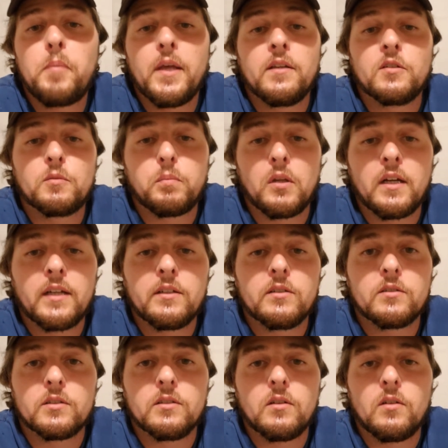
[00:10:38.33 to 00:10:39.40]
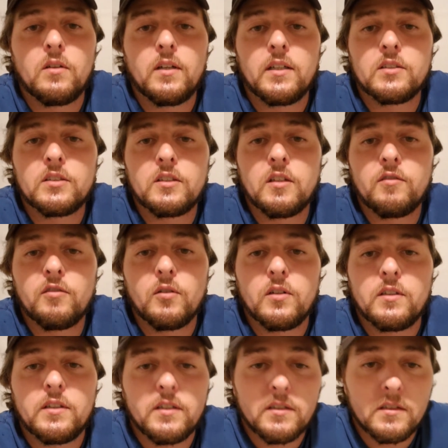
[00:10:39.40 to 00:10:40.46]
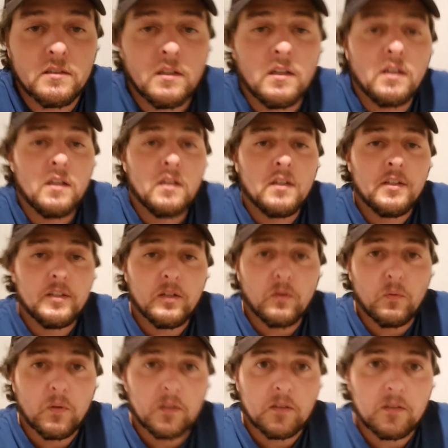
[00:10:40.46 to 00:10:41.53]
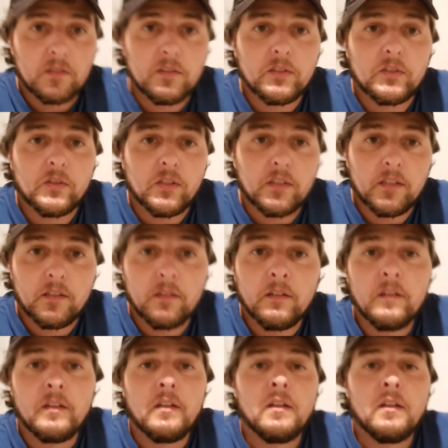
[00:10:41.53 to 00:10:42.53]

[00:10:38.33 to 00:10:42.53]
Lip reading: paint splatters and all that stuff on you, and you don't want it on your skin.